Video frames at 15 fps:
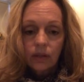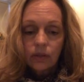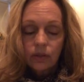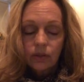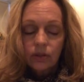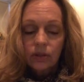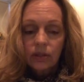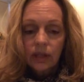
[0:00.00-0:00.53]

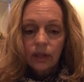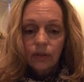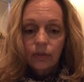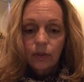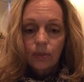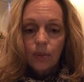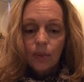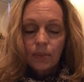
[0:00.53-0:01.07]
So just take a
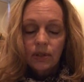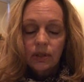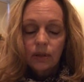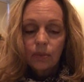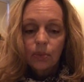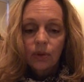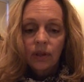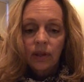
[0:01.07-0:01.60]
few moments
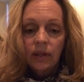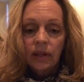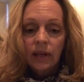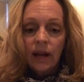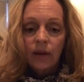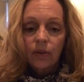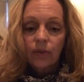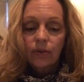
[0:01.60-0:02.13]
here, breathe in and
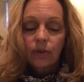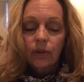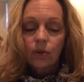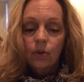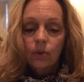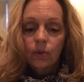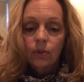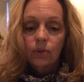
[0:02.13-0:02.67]
out through the
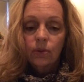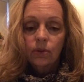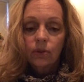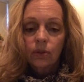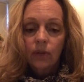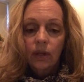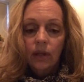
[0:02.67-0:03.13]
nose.